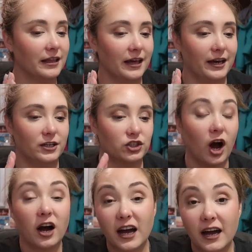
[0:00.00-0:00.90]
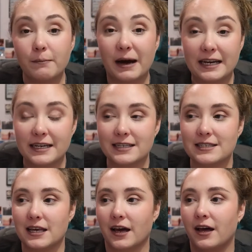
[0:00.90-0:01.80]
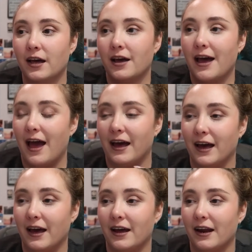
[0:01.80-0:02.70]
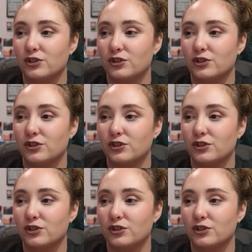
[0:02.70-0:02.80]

like shotgun mics, and